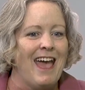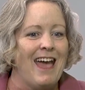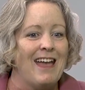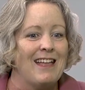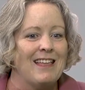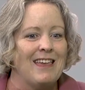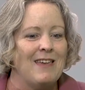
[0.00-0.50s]

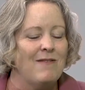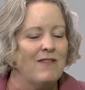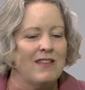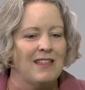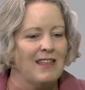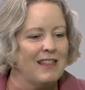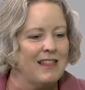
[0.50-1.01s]
and
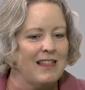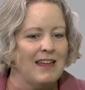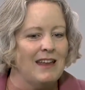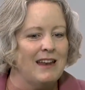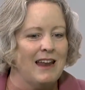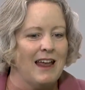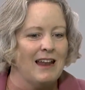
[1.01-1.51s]
even to
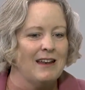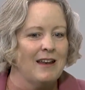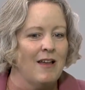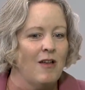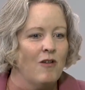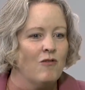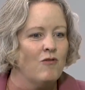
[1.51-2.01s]
sit
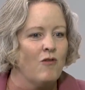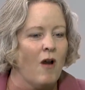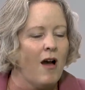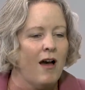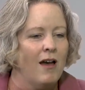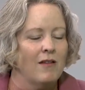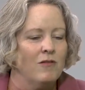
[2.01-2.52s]
and
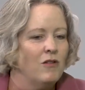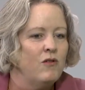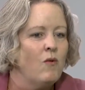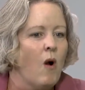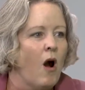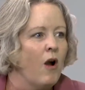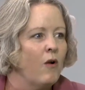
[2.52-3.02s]

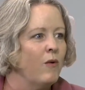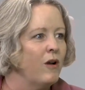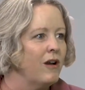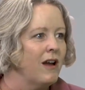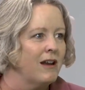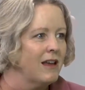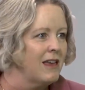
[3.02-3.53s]
do
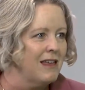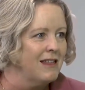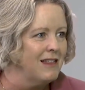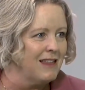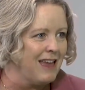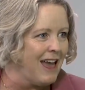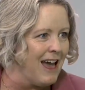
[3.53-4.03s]
artwork on a
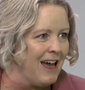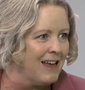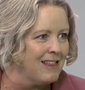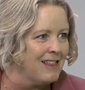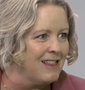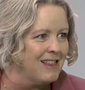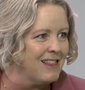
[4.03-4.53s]
kid's
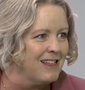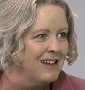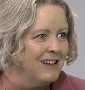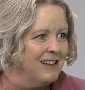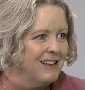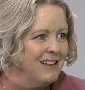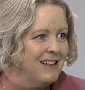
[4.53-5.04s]
cast.
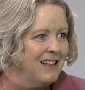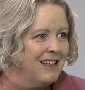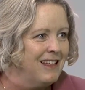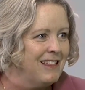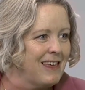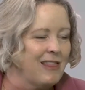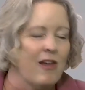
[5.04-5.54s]

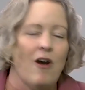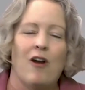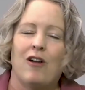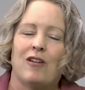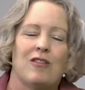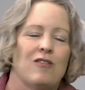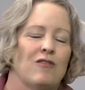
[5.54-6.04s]
I think the
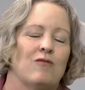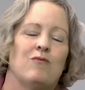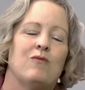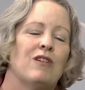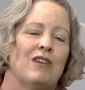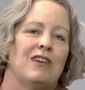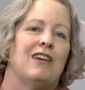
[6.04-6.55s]
arts are
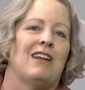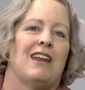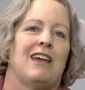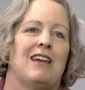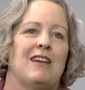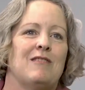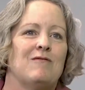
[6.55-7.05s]
really going
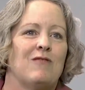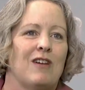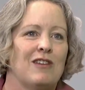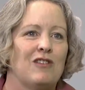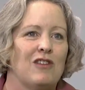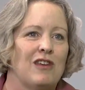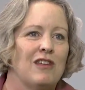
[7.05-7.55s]
to
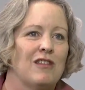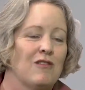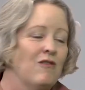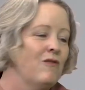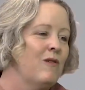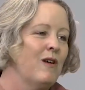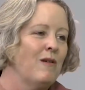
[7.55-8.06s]
enrich his
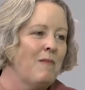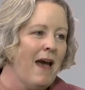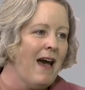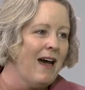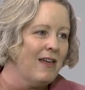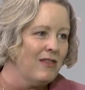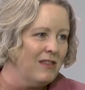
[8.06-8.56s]
career
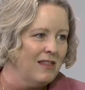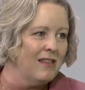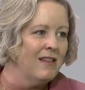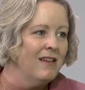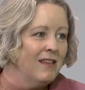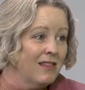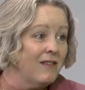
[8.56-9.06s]
path
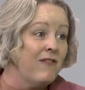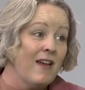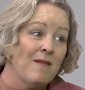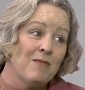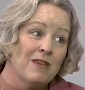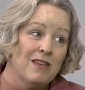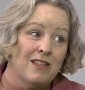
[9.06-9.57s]
and the
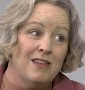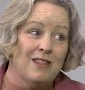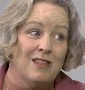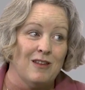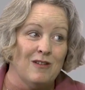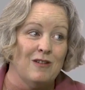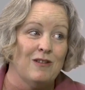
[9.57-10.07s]
families he
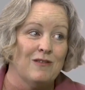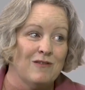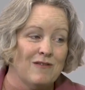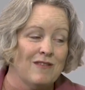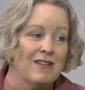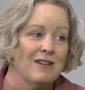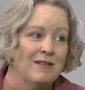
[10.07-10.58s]

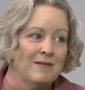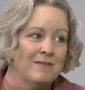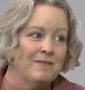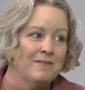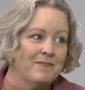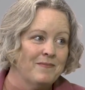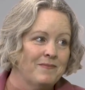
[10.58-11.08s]
serves.
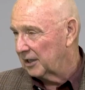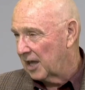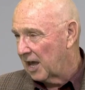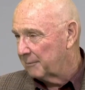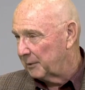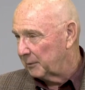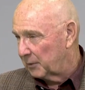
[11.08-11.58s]
Absolutely. I think a
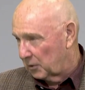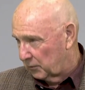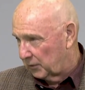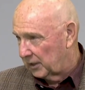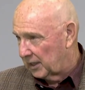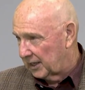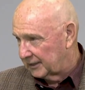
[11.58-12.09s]
lot of people don't
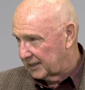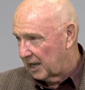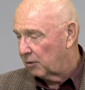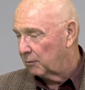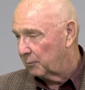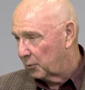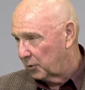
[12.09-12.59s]
realize
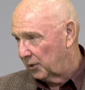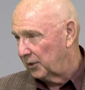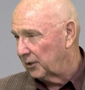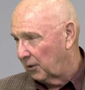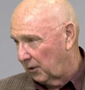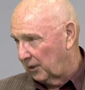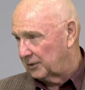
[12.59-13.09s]
how
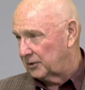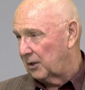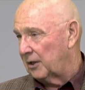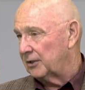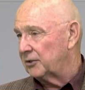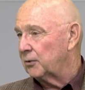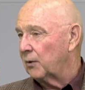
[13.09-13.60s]
important the arts
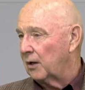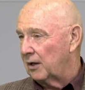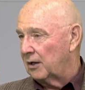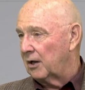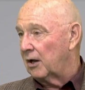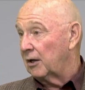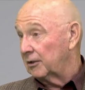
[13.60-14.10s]
are to
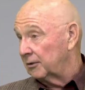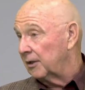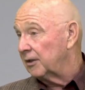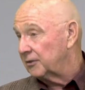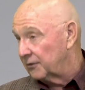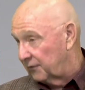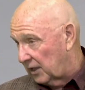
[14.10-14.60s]
our
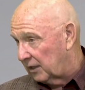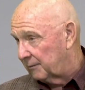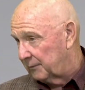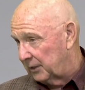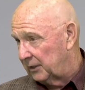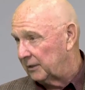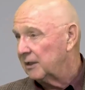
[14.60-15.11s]

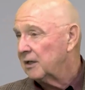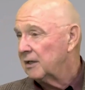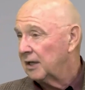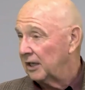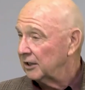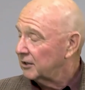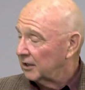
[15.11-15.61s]
development,
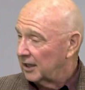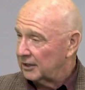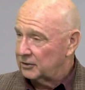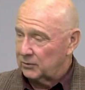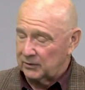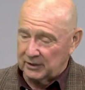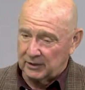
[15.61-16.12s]

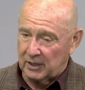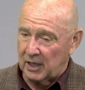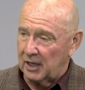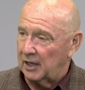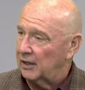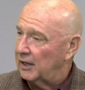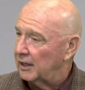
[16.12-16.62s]
intellectually
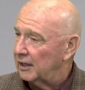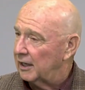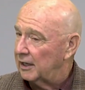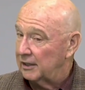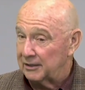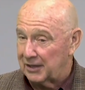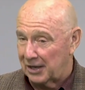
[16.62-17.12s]

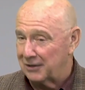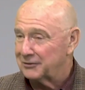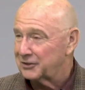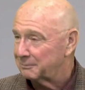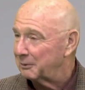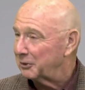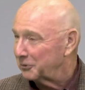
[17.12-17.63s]
and
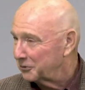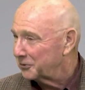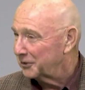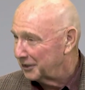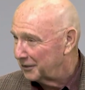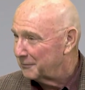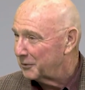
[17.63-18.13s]

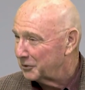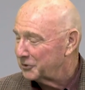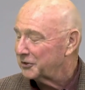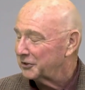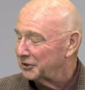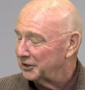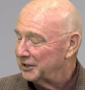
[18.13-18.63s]
spiritually and
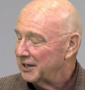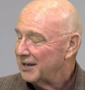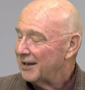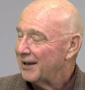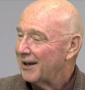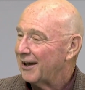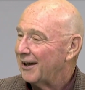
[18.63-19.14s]
emotionally.
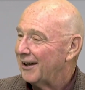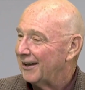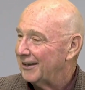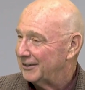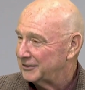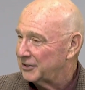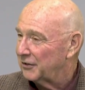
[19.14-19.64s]

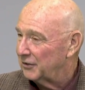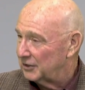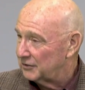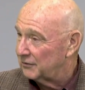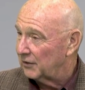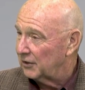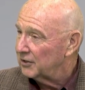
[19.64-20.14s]
It's a
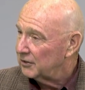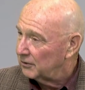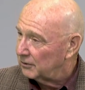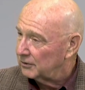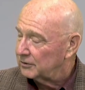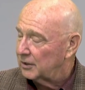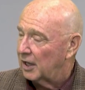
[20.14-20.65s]
very
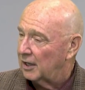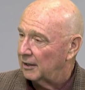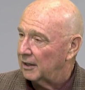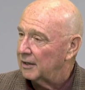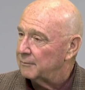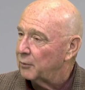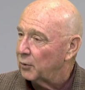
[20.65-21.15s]
cool,
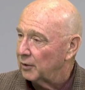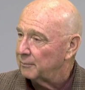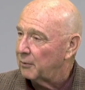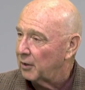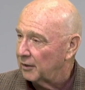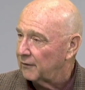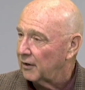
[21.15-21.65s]

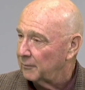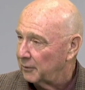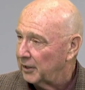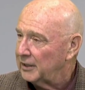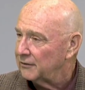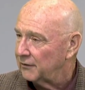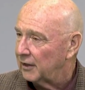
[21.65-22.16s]
important part of our
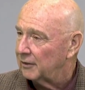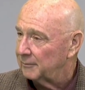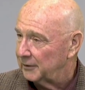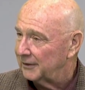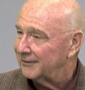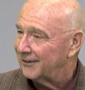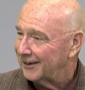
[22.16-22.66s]
brain
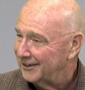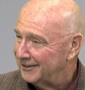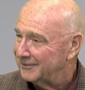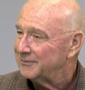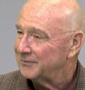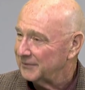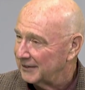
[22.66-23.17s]
development, right?
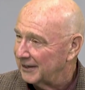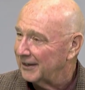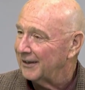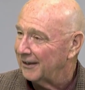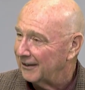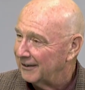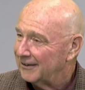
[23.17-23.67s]

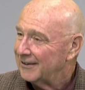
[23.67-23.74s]
Yeah.